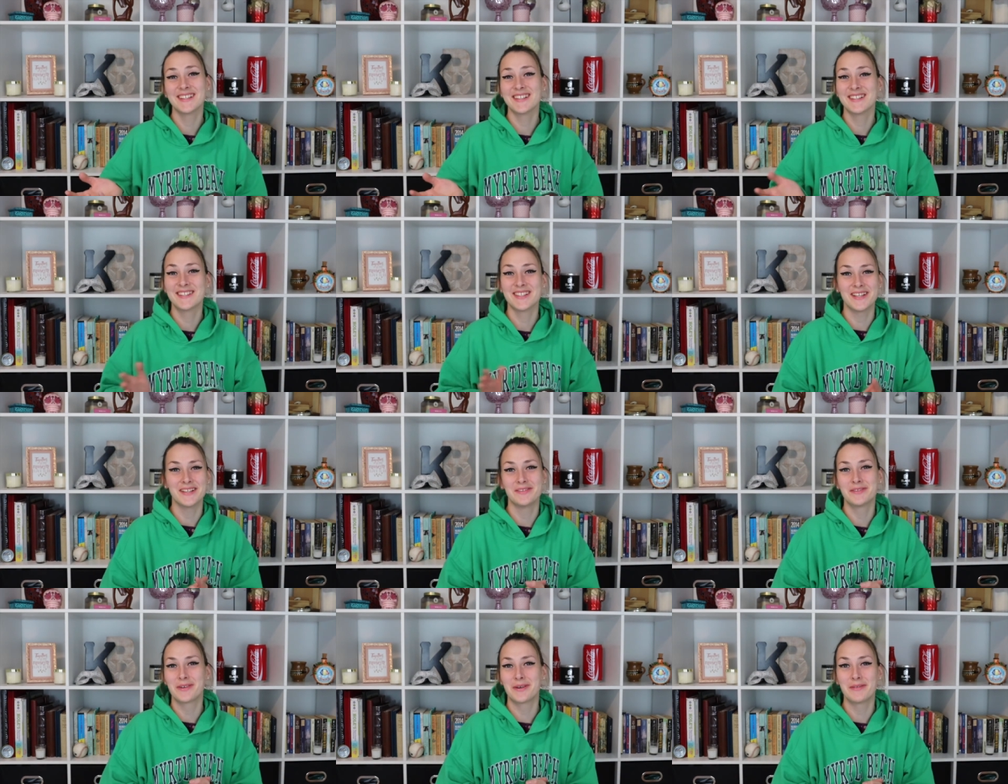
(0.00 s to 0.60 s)
this
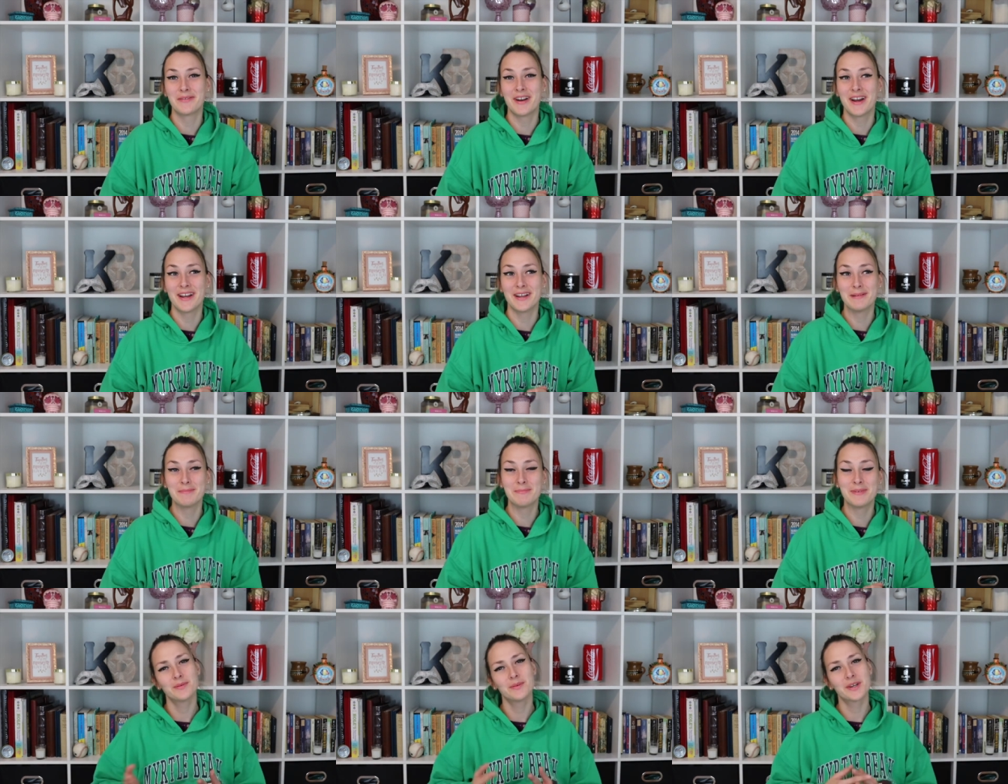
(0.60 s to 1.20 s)
intro
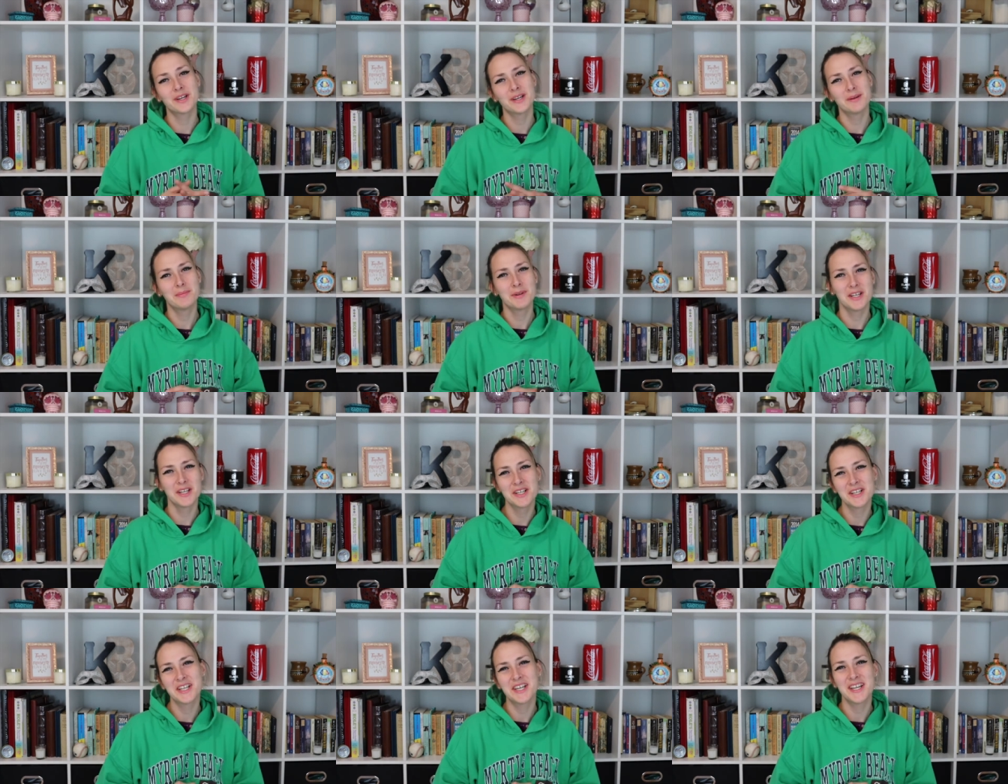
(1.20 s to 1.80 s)
right, but I'm gonna be
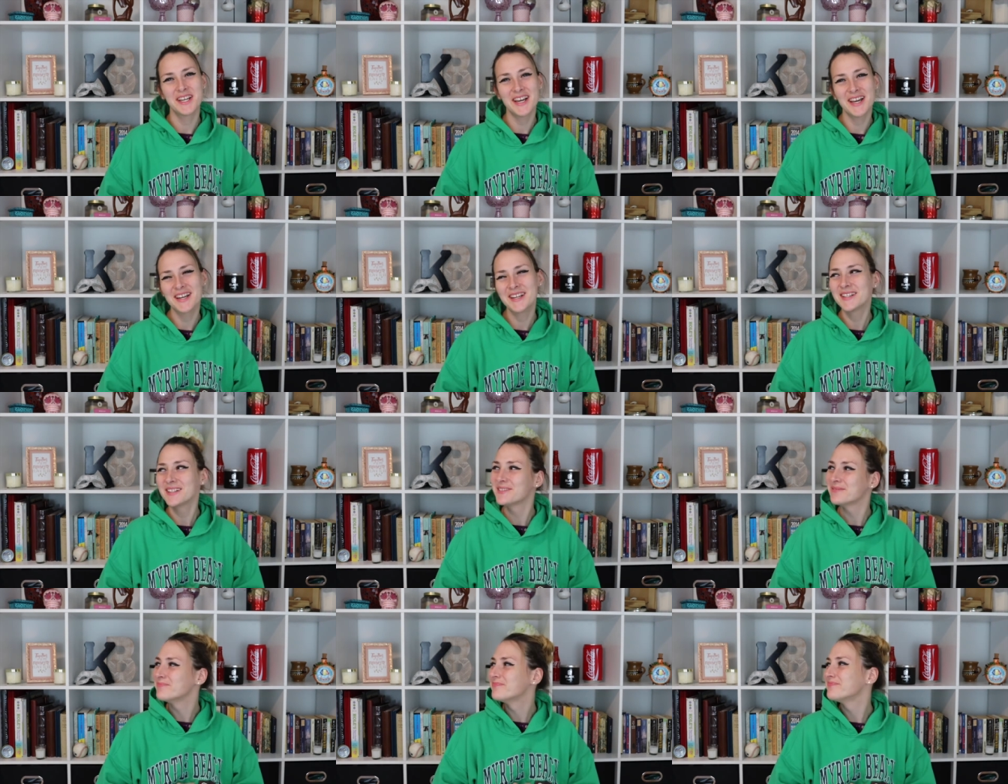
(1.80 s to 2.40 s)
looking at
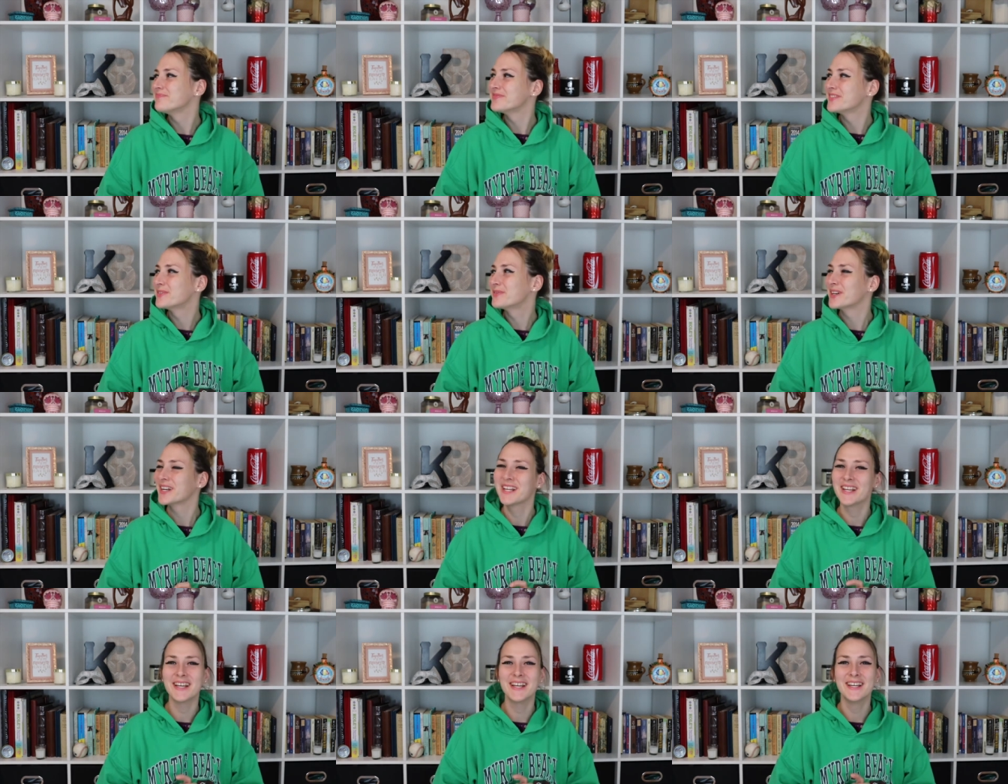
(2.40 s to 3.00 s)
it
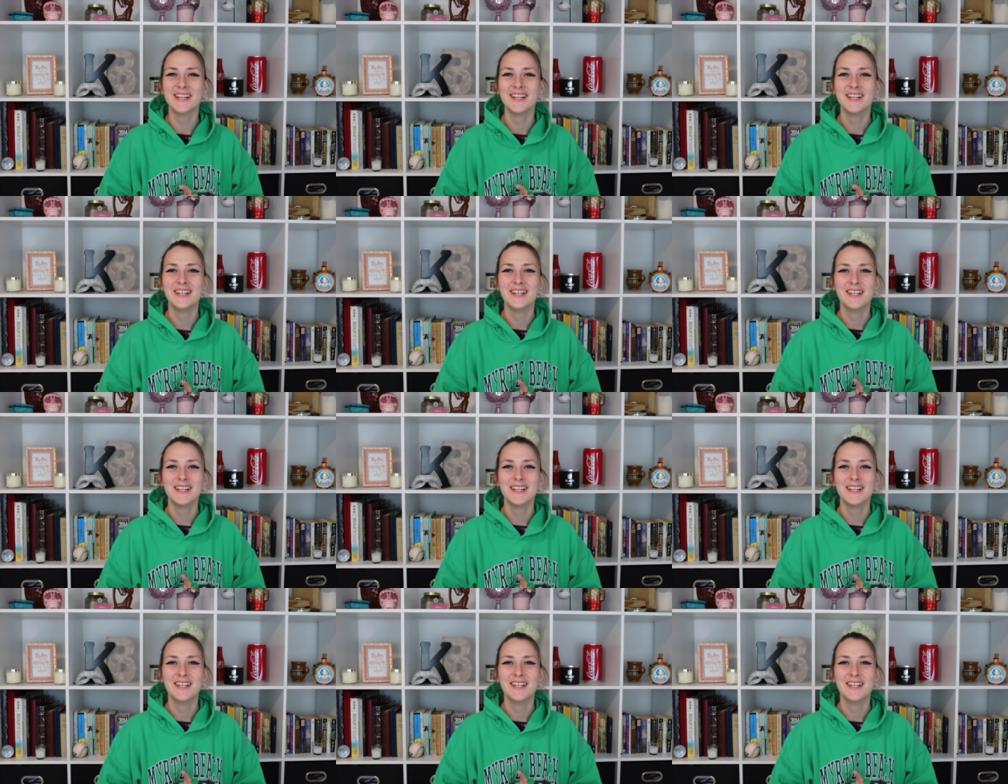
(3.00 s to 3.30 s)
really.